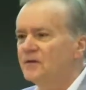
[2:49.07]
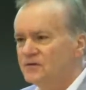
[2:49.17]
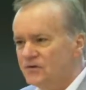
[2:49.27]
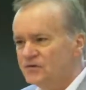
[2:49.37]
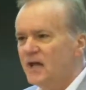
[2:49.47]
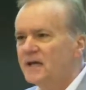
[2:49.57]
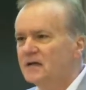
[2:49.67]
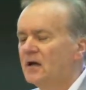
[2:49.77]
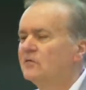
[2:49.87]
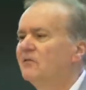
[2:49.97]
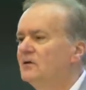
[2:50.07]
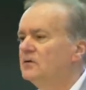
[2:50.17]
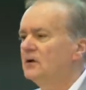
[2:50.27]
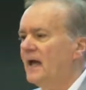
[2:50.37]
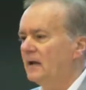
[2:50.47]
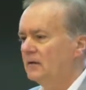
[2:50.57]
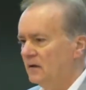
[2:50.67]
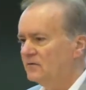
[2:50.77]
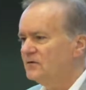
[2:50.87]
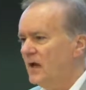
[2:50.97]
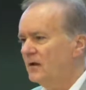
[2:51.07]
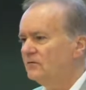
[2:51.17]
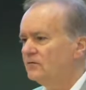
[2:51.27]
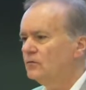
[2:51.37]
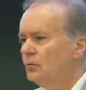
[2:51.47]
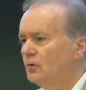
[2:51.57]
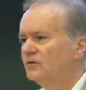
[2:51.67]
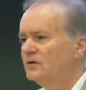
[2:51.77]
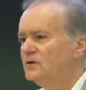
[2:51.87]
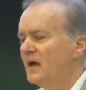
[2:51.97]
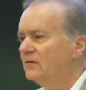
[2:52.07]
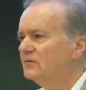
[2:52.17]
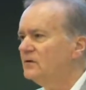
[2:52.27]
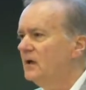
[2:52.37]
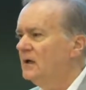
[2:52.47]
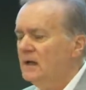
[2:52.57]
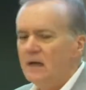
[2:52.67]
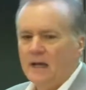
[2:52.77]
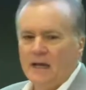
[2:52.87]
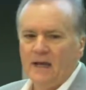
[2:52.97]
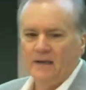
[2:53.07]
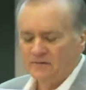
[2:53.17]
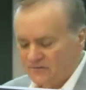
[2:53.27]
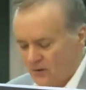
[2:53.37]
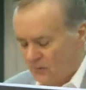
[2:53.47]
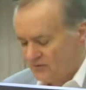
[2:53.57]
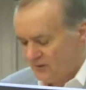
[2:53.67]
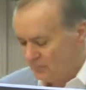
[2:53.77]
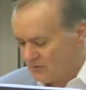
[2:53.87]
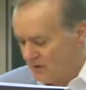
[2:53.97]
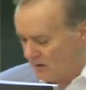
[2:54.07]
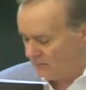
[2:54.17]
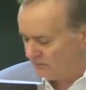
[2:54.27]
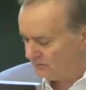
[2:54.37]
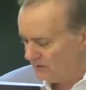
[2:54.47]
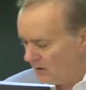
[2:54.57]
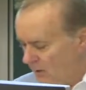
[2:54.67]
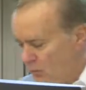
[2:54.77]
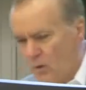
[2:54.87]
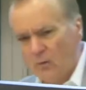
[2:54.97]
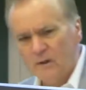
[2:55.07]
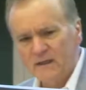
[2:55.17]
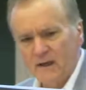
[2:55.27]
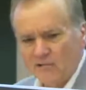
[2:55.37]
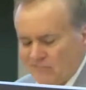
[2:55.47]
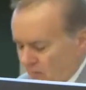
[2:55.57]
than just taking a critical analytic stance towards the text. And so sometimes what we care